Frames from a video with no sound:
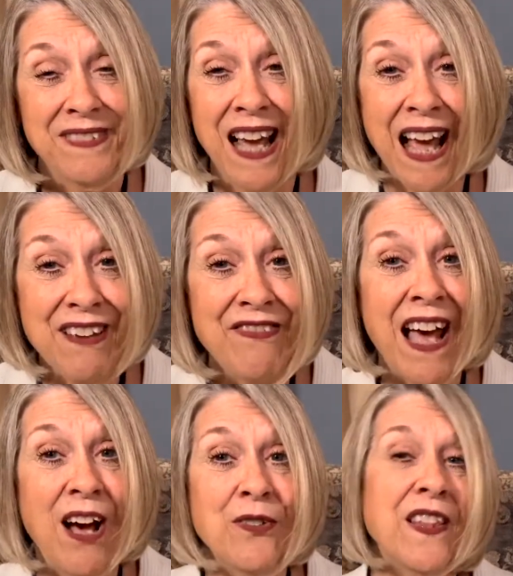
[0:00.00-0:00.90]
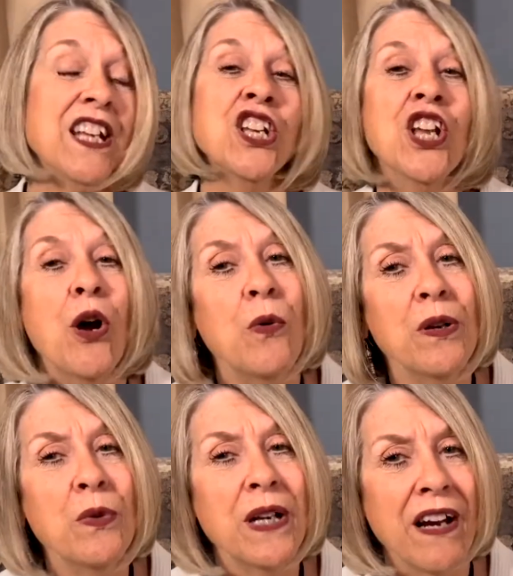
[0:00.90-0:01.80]
I vowed that no one
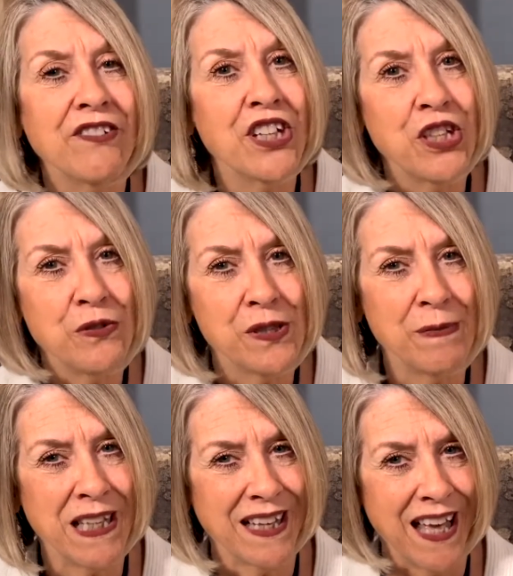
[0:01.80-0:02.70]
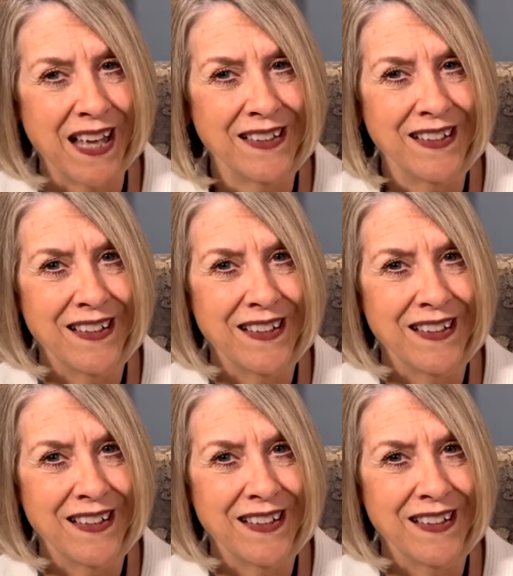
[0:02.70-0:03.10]
would ever use me again,